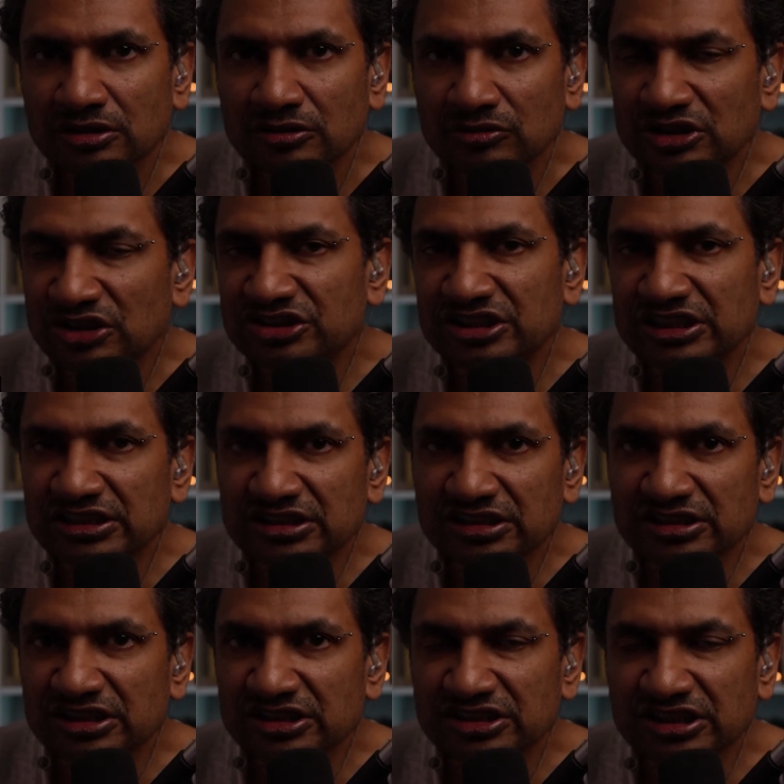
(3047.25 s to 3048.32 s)
with a cease
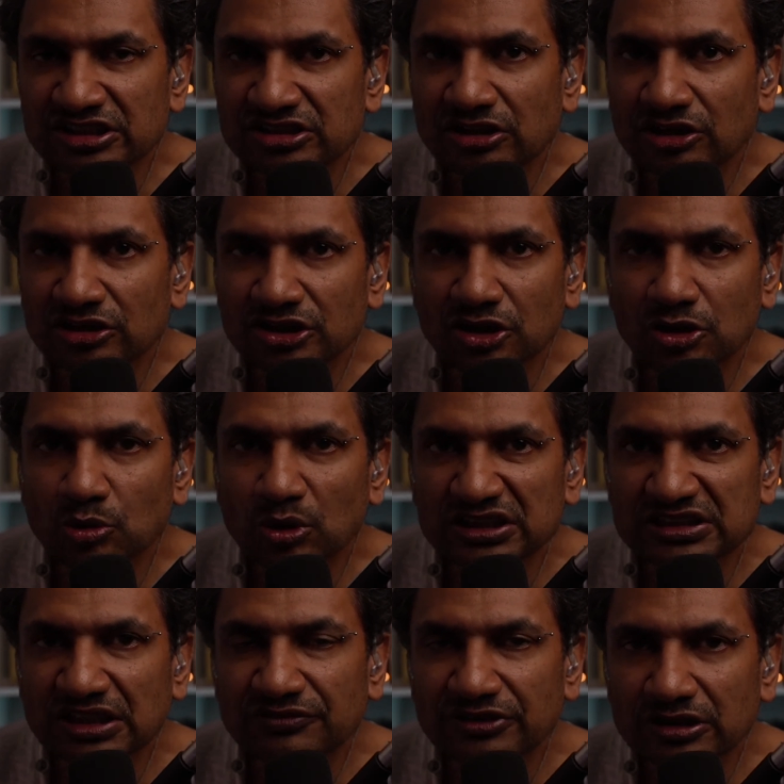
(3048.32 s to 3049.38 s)
and desist order or
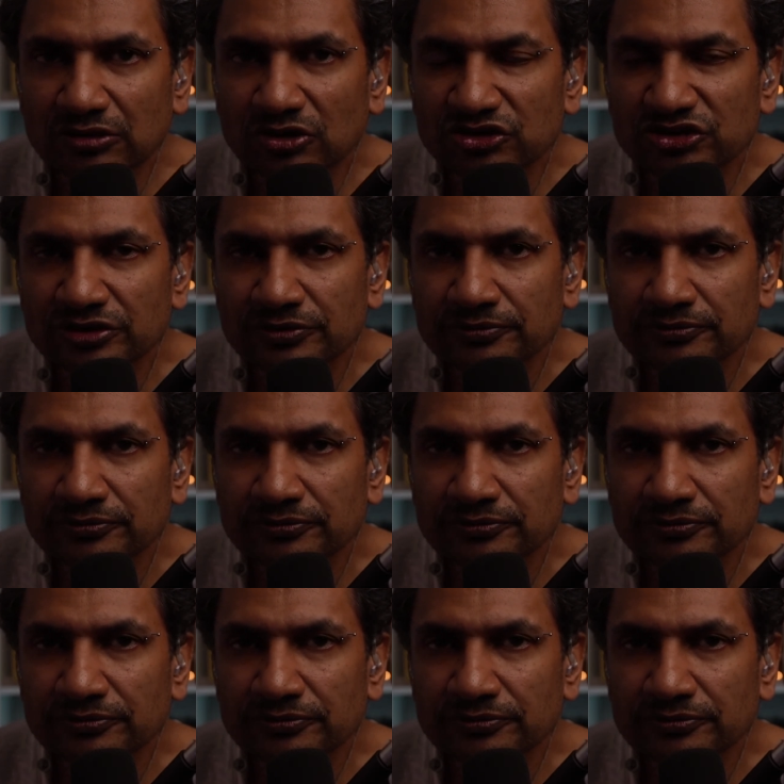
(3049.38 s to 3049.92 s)
whatever it was.